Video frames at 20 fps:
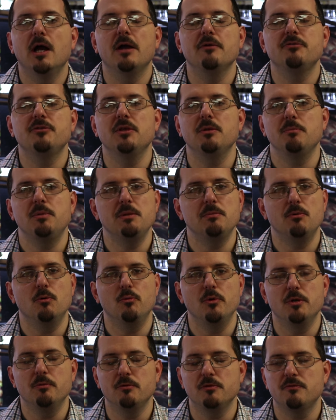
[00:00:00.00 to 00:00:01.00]
I've seen
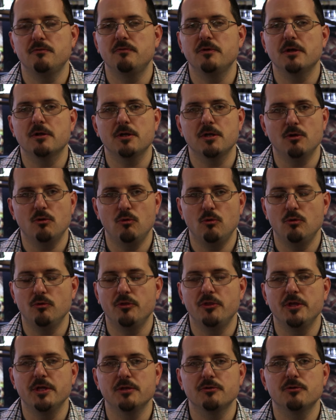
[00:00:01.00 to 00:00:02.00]
people win with very
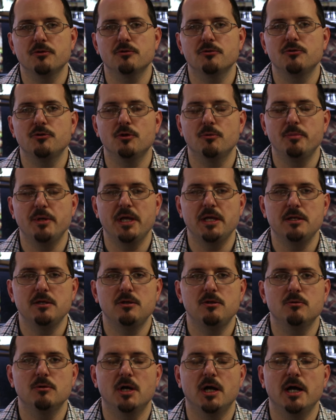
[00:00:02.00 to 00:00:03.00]
old things that are still
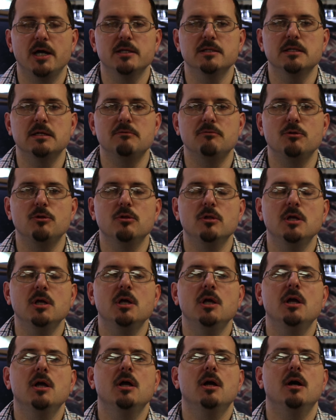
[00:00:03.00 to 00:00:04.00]
painted to a high level.
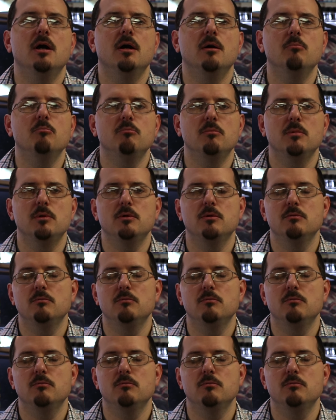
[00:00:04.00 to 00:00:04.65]
Um,